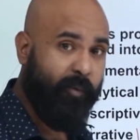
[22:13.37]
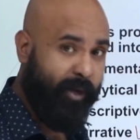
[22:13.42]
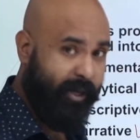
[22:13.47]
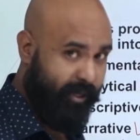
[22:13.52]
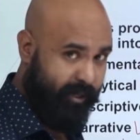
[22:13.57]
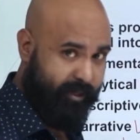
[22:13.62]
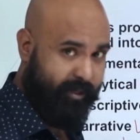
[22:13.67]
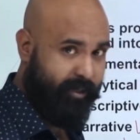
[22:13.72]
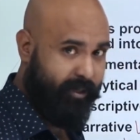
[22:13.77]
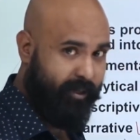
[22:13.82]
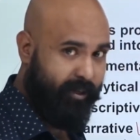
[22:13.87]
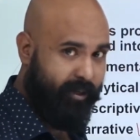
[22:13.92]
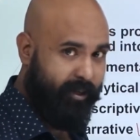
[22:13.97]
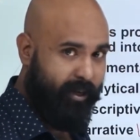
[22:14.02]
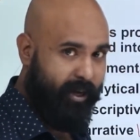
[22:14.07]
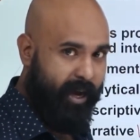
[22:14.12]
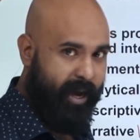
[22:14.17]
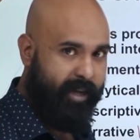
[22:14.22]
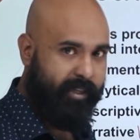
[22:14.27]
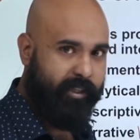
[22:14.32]
ways.
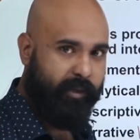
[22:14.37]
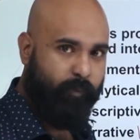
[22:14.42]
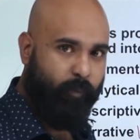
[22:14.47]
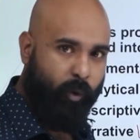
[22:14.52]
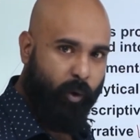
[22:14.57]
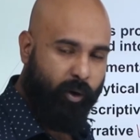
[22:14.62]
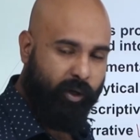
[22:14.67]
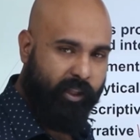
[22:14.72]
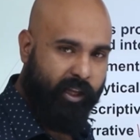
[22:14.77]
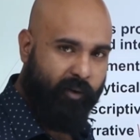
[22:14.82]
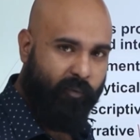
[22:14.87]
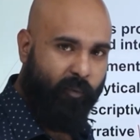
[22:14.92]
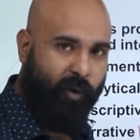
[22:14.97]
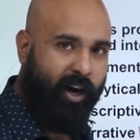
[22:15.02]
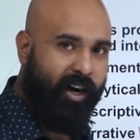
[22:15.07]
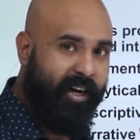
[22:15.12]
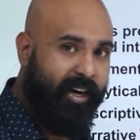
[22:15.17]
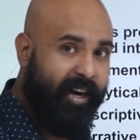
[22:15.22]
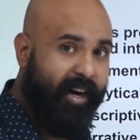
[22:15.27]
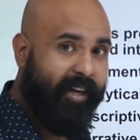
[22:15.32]
As in more than
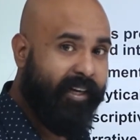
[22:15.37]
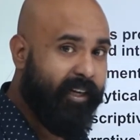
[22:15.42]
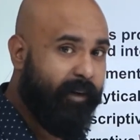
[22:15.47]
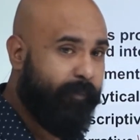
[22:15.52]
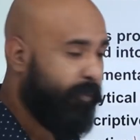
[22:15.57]
one data